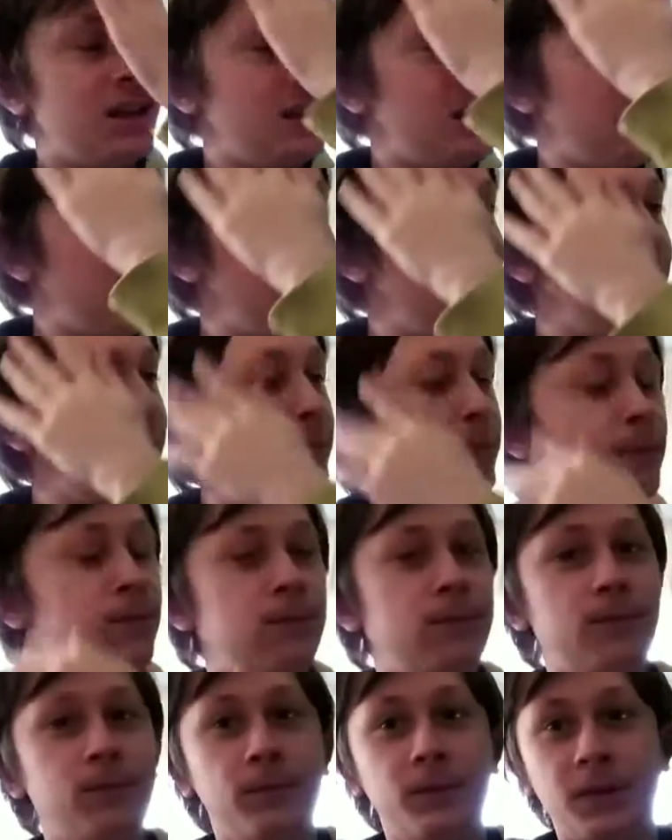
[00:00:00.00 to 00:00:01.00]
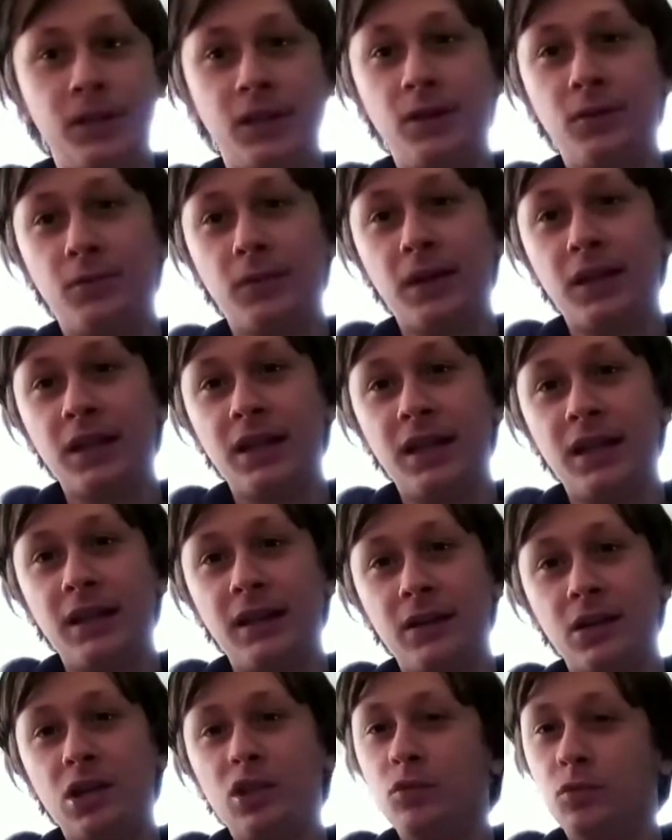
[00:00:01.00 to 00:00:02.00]
if you
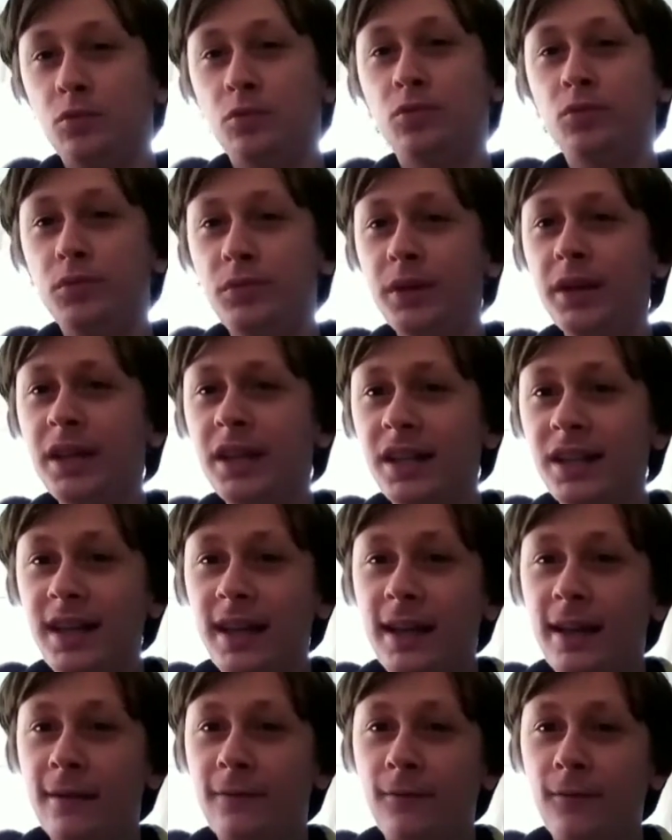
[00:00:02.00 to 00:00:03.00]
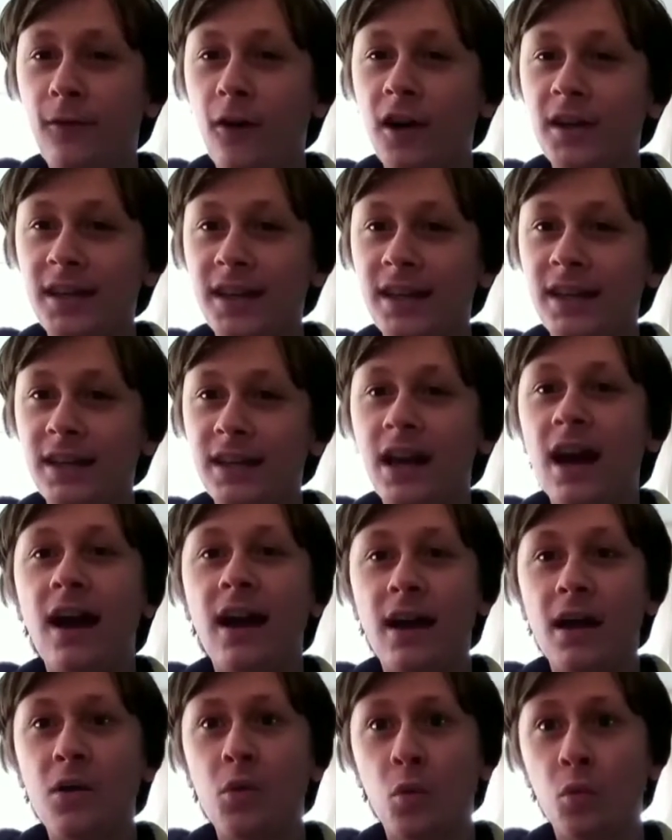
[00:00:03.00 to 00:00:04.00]
really, really fucking
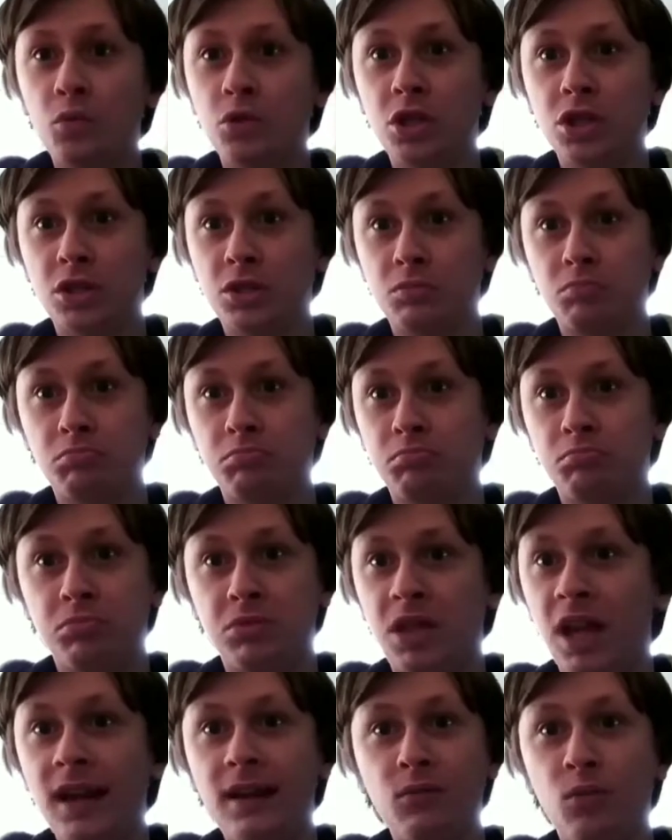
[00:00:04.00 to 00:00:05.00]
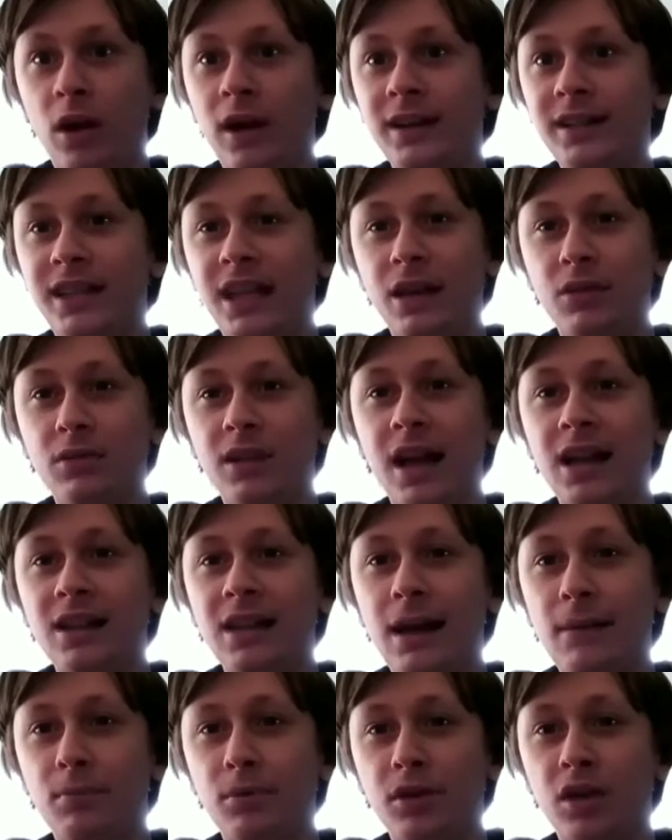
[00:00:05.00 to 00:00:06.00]
just didn't want to deal with that
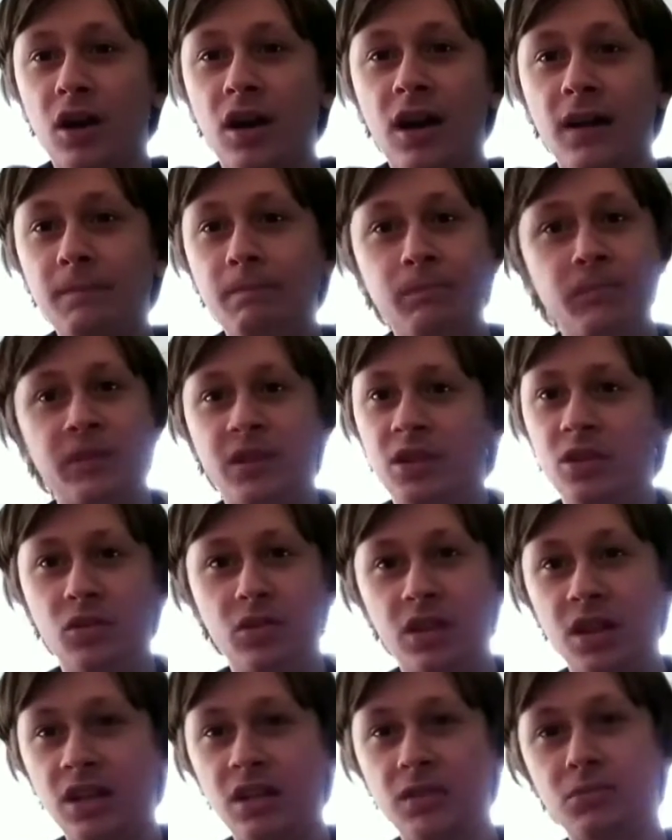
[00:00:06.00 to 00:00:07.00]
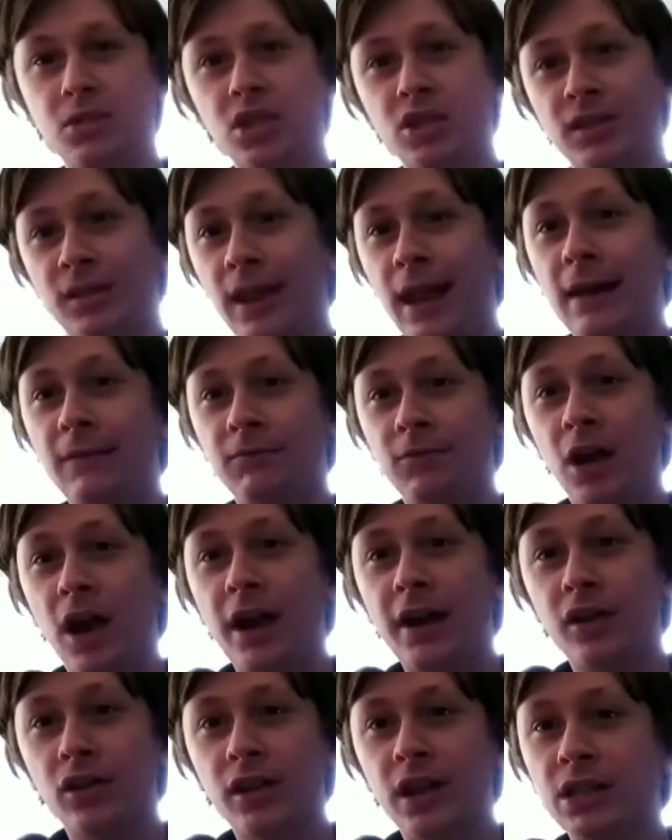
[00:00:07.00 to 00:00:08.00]
leprechaun, you could have just left
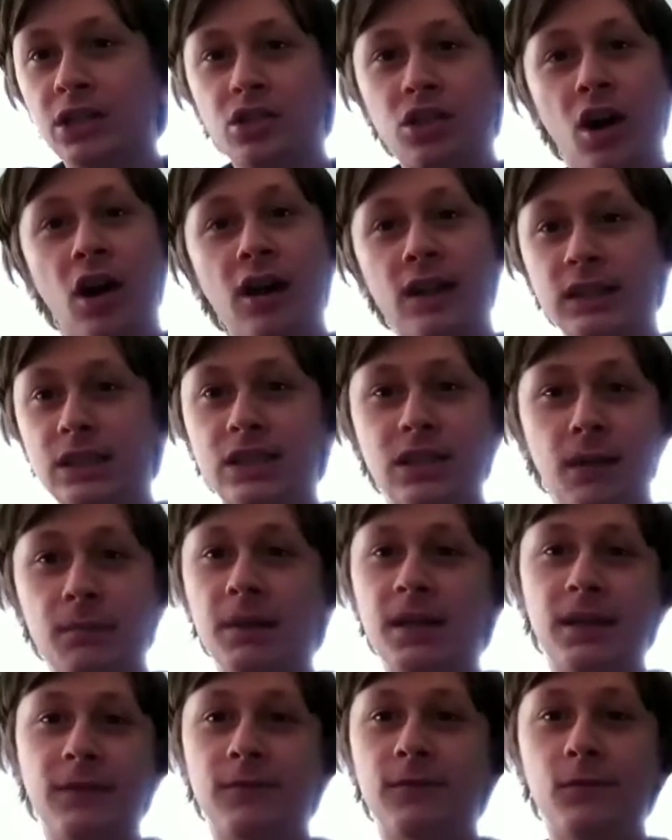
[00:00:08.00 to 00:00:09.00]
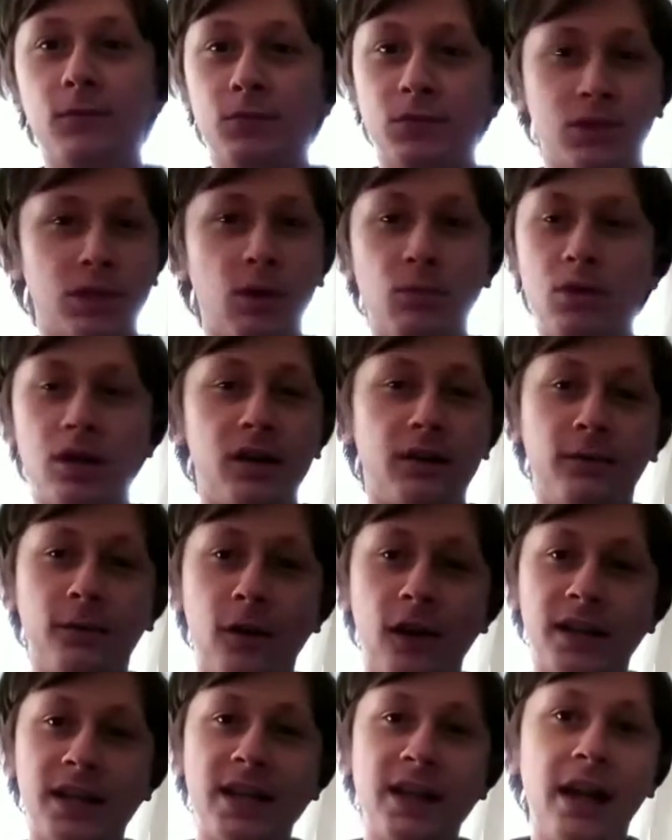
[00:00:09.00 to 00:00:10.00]
Ireland, gone somewhere
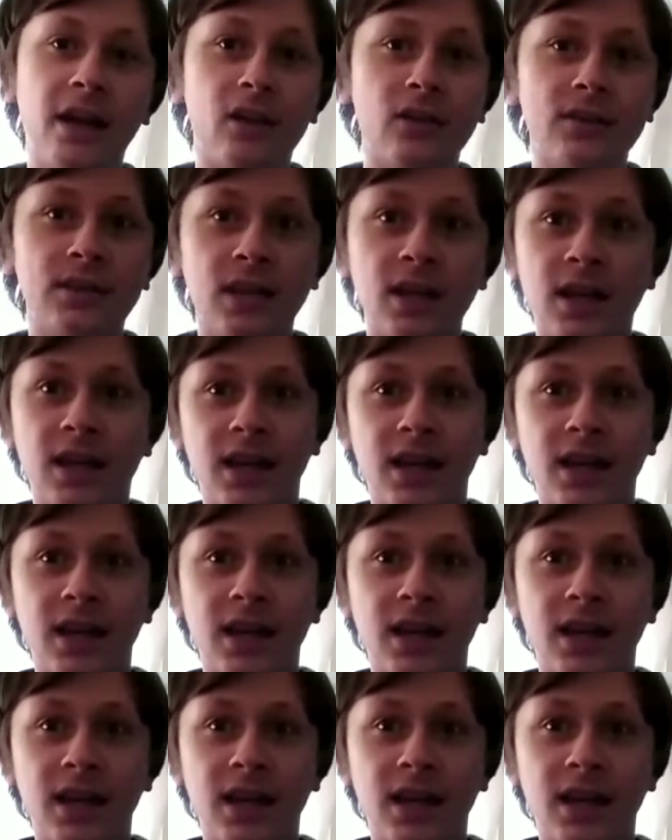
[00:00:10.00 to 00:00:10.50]
fucking else.